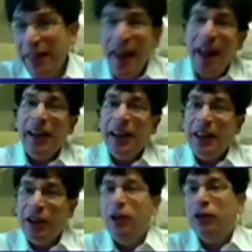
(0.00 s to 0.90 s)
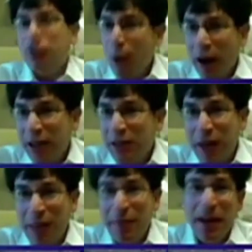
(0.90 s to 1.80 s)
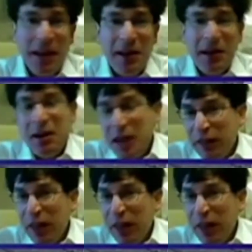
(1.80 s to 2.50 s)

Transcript: and then in their 20s maybe,